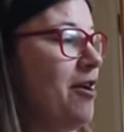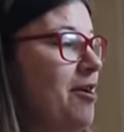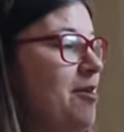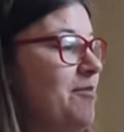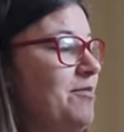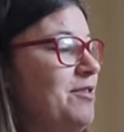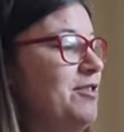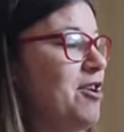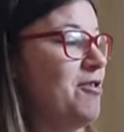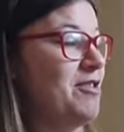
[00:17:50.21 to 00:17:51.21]
Um,
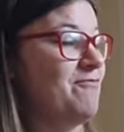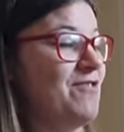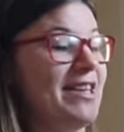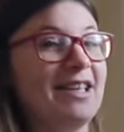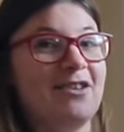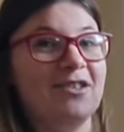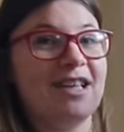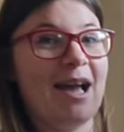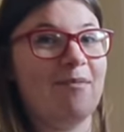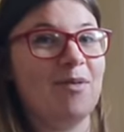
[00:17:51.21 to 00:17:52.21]
so it's really good
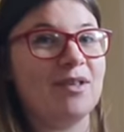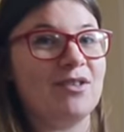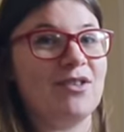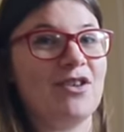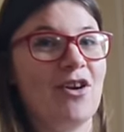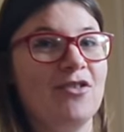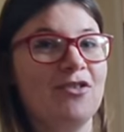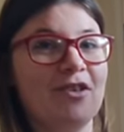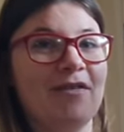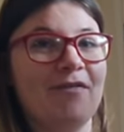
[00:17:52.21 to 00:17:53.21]
time to actually start
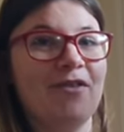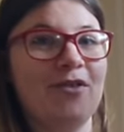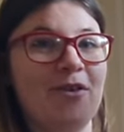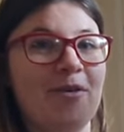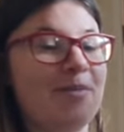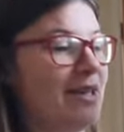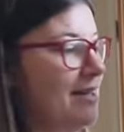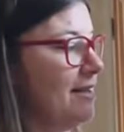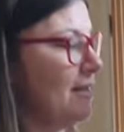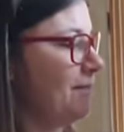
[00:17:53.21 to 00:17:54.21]
looking for your
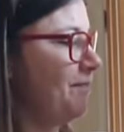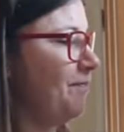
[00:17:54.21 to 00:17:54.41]
bees.